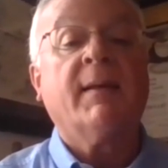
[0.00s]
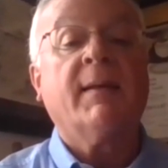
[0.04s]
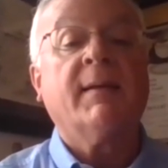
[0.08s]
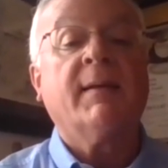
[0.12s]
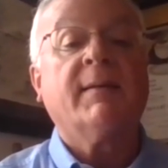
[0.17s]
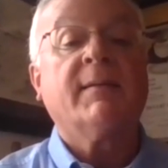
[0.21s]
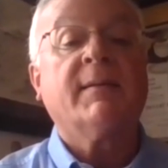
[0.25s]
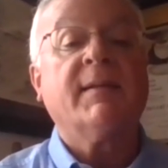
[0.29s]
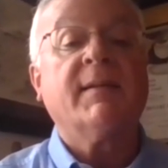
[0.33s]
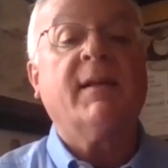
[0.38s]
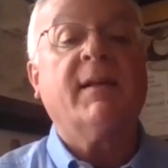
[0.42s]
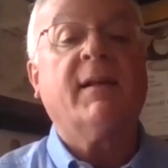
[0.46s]

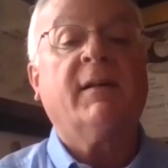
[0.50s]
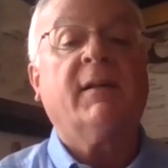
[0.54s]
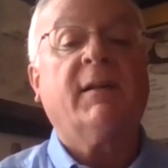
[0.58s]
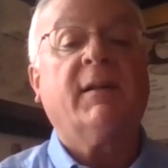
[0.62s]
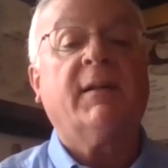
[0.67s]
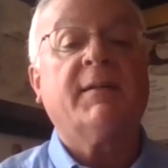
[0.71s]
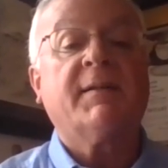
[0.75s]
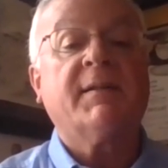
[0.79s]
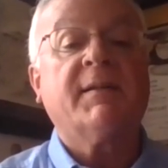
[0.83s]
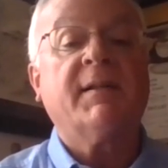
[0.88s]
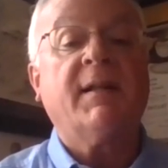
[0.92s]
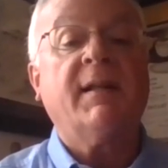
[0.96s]

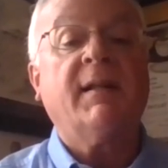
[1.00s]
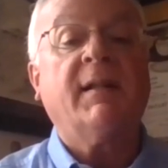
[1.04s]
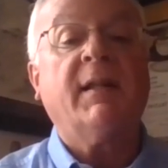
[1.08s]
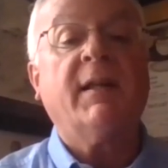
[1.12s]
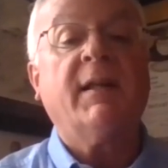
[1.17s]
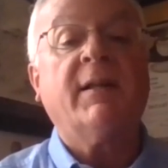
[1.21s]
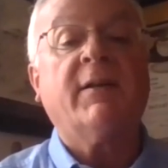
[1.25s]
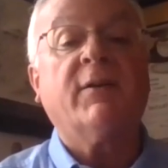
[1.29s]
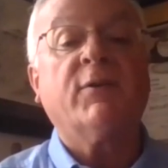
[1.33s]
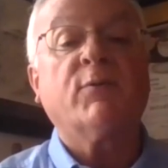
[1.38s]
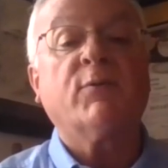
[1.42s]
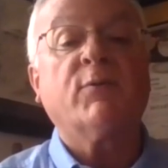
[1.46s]
City
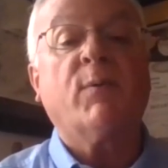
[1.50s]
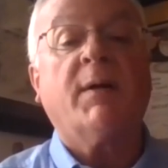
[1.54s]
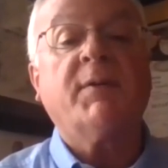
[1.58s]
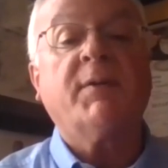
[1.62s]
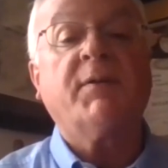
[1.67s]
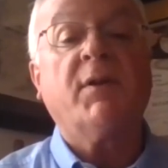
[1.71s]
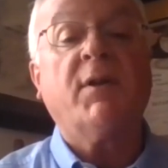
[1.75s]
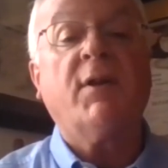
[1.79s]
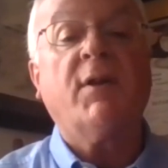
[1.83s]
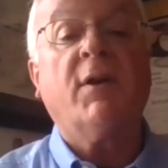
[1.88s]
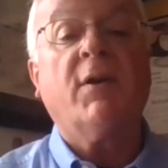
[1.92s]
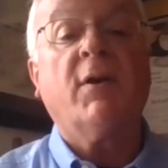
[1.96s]
leaders want
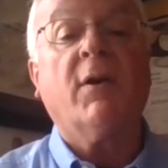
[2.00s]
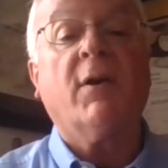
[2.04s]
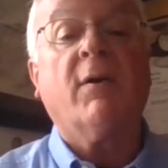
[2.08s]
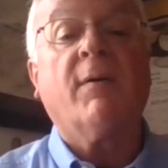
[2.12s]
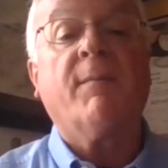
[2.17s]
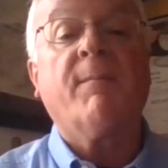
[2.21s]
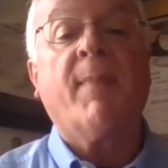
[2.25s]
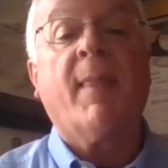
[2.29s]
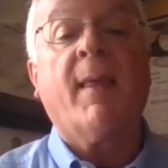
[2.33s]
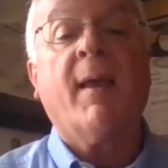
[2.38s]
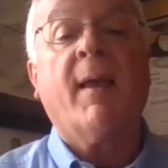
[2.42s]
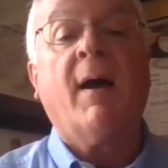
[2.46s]
to hear
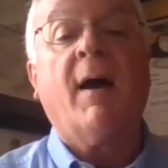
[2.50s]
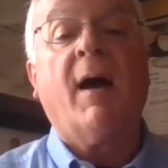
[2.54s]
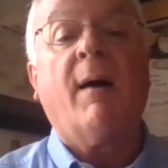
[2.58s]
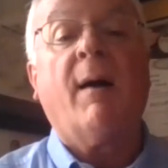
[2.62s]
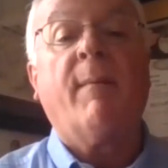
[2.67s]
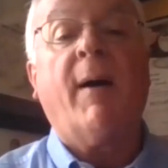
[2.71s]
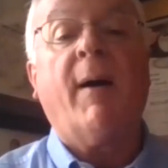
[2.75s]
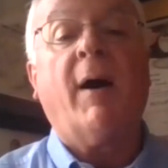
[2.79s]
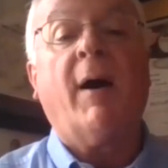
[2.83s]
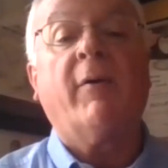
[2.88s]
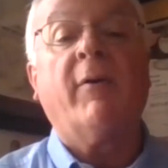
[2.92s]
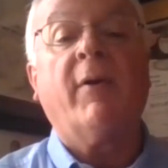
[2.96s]

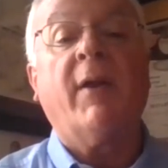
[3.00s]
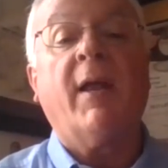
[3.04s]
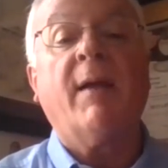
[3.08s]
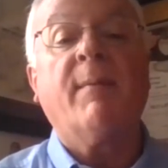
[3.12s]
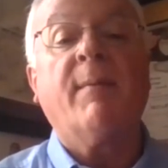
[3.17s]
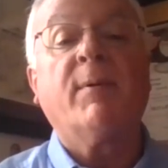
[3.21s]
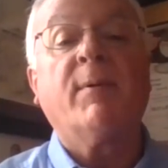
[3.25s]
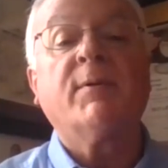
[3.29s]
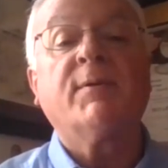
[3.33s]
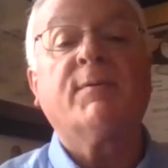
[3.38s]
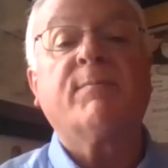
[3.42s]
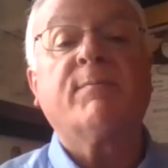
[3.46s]
about
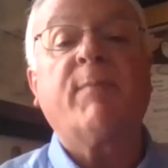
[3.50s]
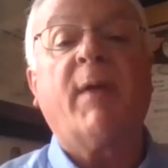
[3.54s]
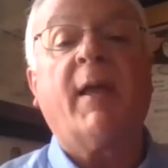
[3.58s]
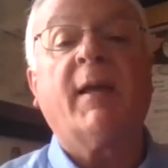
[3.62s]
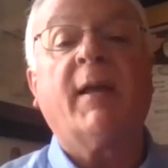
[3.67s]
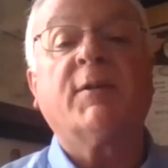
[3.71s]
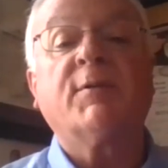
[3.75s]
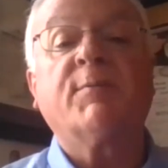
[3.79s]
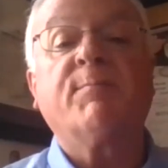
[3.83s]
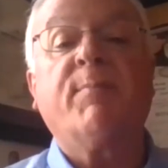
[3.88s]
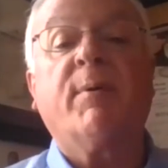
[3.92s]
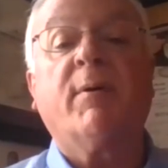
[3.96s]
neighbors'
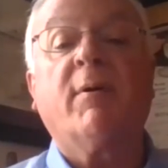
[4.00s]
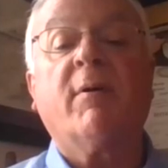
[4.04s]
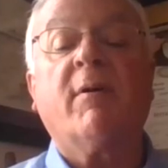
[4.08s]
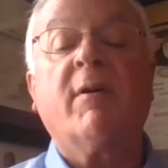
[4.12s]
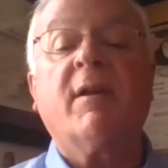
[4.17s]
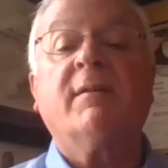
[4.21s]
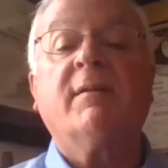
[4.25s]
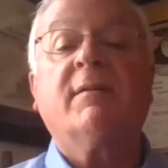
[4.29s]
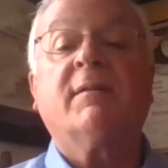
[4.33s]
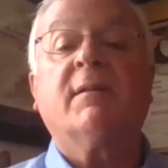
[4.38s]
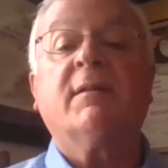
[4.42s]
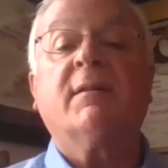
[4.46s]

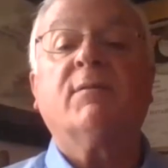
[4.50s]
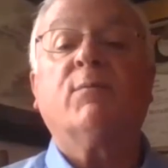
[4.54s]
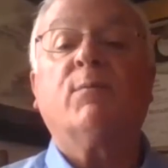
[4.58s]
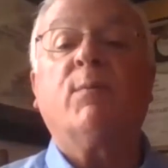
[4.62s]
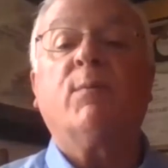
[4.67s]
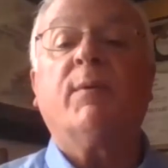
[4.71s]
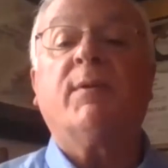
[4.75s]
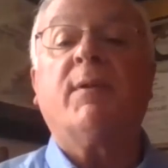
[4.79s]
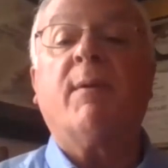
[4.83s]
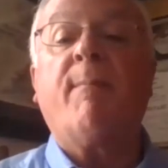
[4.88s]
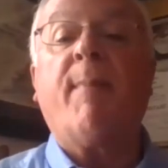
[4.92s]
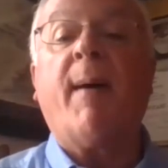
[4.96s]
experiences
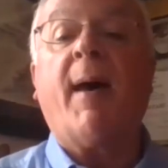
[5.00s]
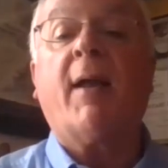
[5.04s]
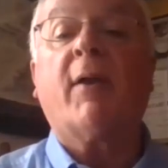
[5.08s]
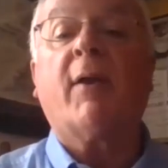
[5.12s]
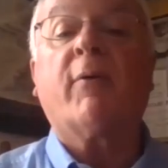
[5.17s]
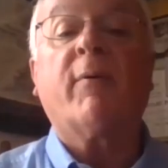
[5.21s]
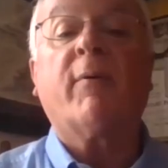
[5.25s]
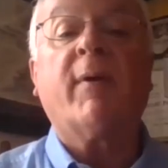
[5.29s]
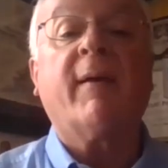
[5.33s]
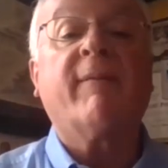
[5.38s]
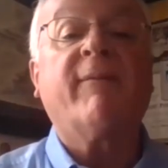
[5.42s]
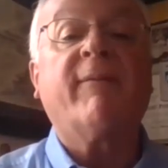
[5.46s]
with the Battle
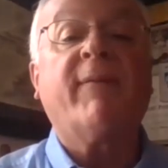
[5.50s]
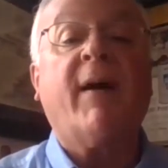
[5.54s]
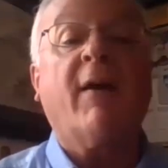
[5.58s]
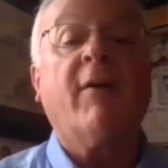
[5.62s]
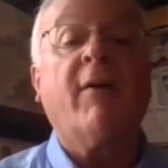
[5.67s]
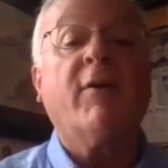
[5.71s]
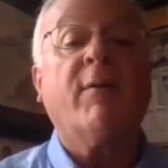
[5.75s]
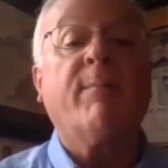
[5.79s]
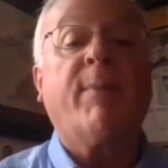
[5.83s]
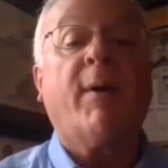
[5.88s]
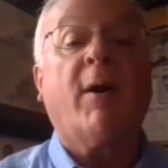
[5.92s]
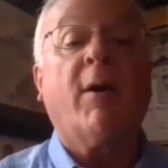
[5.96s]
Creek
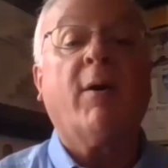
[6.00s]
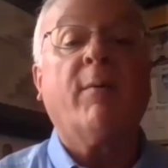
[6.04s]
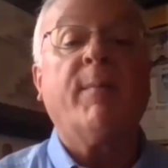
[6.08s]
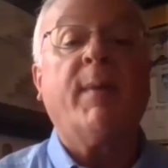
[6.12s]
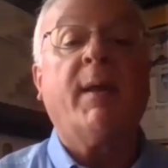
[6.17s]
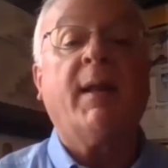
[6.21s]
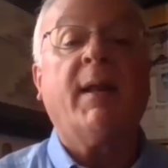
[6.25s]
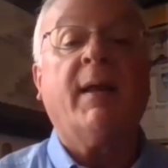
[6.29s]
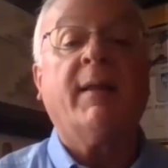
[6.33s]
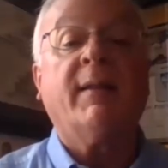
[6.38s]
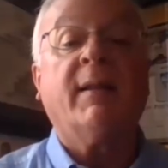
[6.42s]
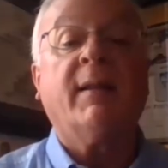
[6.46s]
Fire
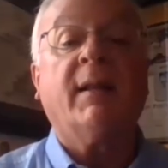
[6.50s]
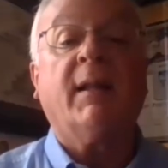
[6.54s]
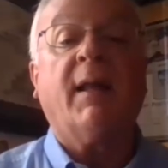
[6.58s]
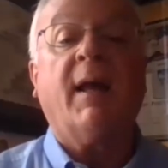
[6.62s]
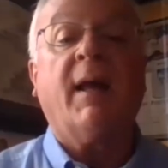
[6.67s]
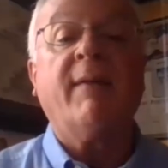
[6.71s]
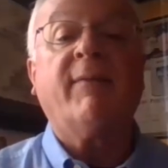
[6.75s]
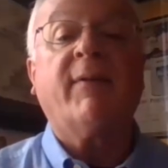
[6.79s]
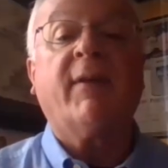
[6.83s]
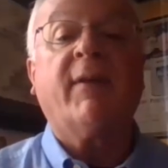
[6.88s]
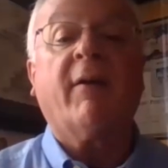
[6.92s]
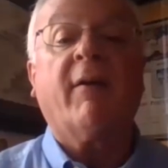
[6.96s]
Department and the
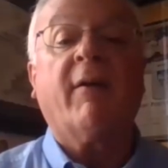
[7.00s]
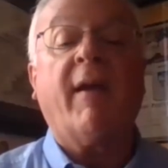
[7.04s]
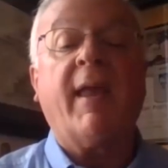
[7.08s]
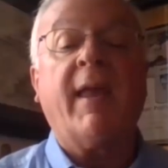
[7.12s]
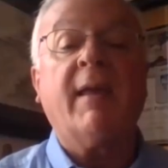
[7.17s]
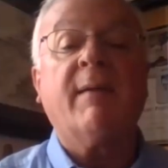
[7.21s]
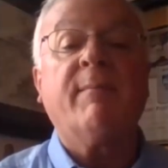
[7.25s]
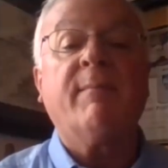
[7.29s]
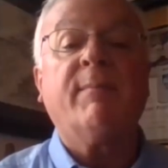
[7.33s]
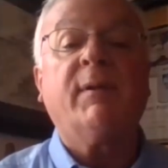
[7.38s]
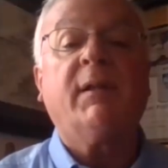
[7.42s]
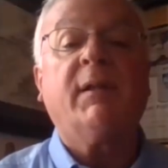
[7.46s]
Life Care
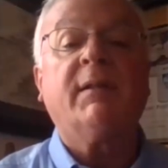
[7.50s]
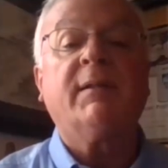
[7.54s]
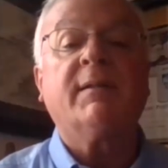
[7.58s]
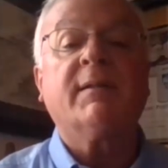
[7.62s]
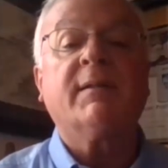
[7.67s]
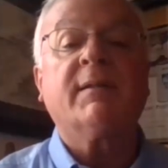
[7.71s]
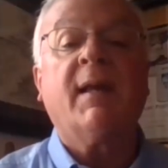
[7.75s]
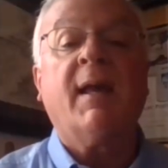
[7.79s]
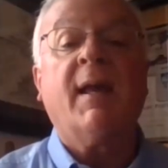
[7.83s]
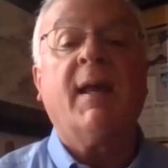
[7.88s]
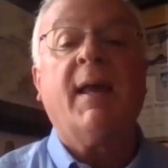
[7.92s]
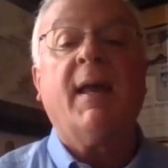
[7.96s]

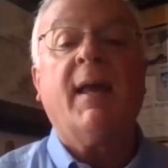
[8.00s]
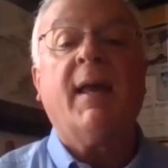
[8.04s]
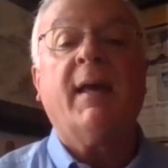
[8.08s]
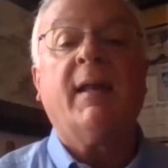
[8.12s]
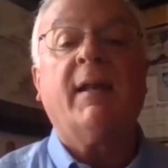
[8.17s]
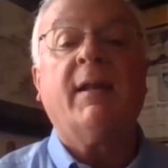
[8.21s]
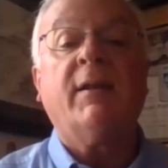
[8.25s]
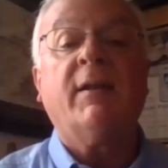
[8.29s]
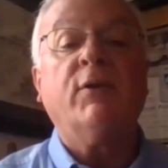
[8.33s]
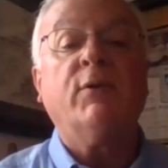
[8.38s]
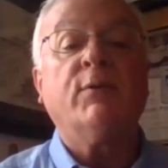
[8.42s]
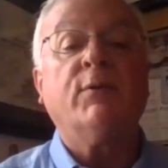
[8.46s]
Ambulance, and
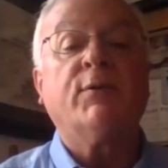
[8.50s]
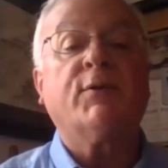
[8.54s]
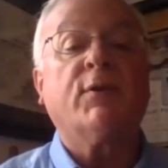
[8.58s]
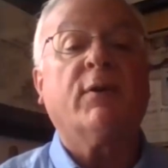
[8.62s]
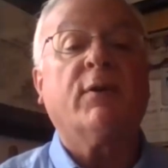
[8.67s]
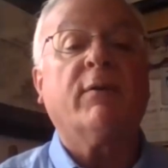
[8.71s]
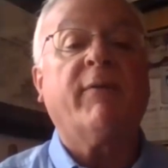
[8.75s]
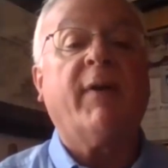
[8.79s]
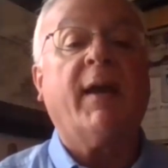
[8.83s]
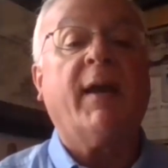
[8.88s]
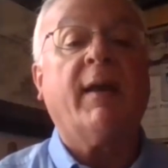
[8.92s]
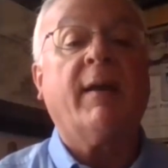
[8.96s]
a new
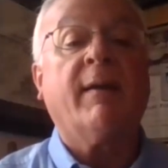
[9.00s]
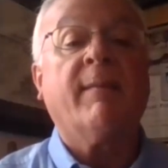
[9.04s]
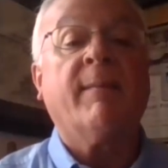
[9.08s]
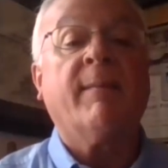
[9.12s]
survey.